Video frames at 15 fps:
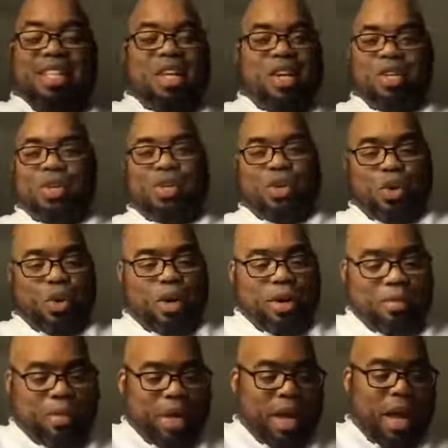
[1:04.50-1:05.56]
a long story.
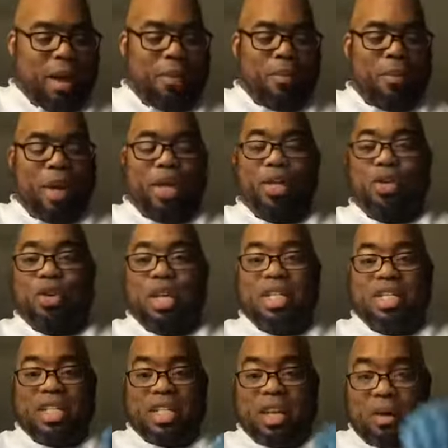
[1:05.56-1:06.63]
But I'm about to
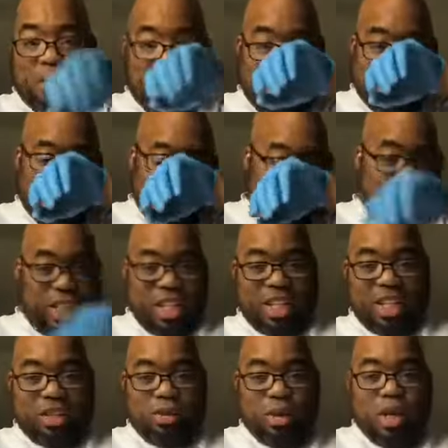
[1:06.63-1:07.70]
transition everybody over to
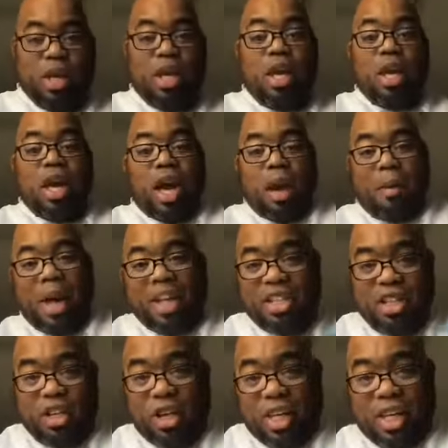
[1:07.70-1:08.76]
this one. I'm
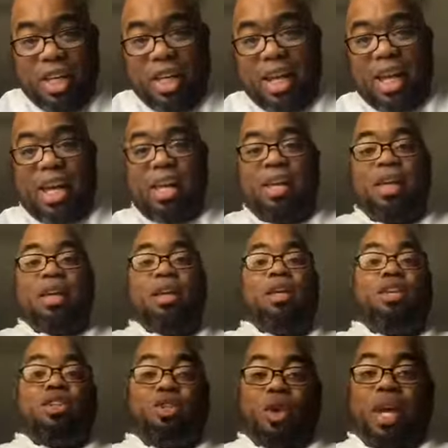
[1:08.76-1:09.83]
actually going to get a
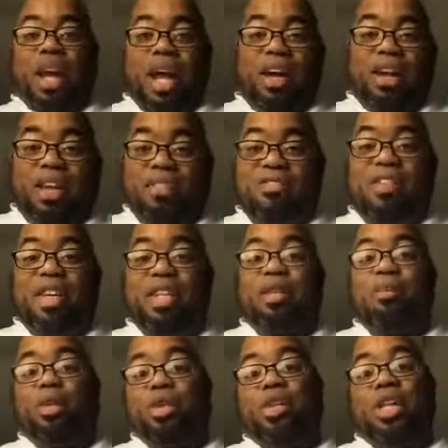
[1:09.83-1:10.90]
straight out
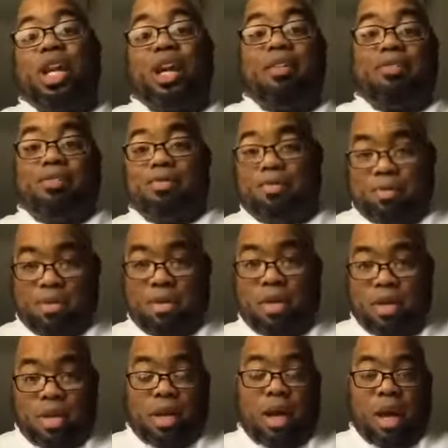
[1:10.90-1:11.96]
Invincible Chef
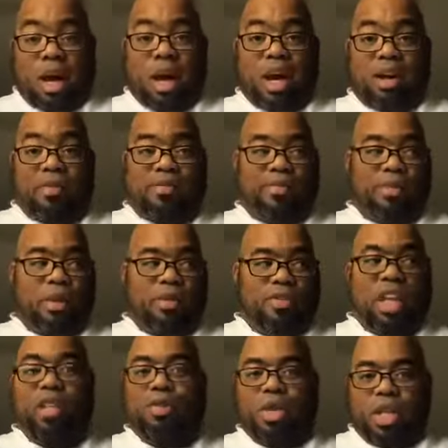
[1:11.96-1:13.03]

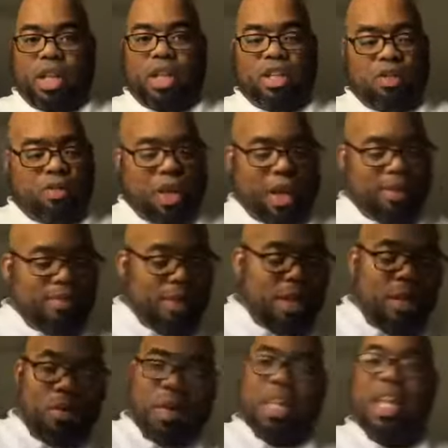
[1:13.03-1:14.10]
Facebook thing just for that.
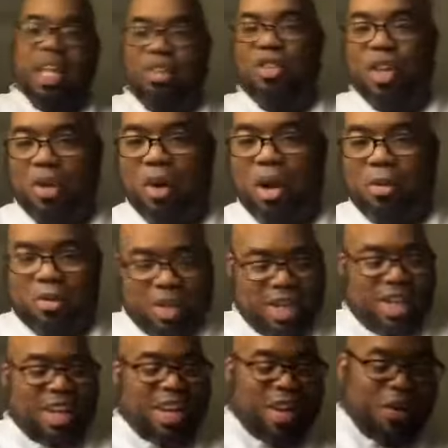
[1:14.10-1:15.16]
But thanks for interrupting me.
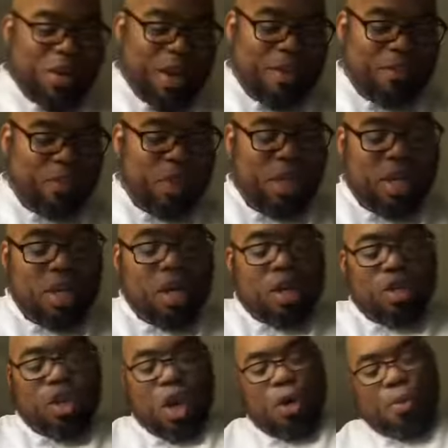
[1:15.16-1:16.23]
Anyway,
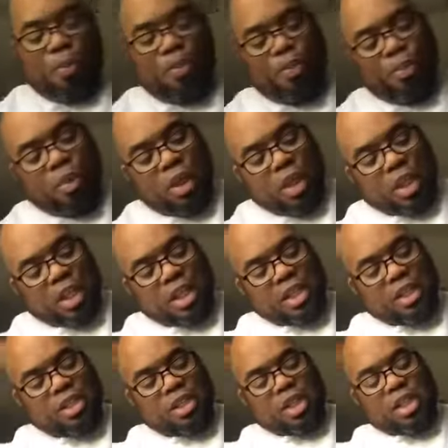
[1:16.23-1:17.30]
so
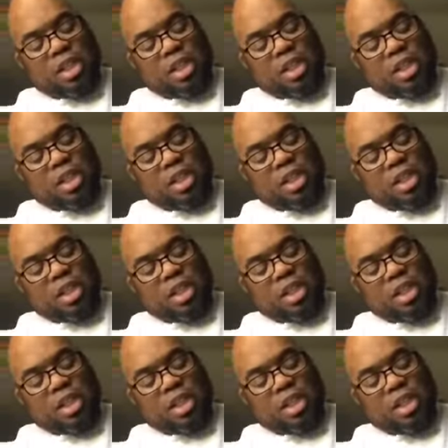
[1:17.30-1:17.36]
these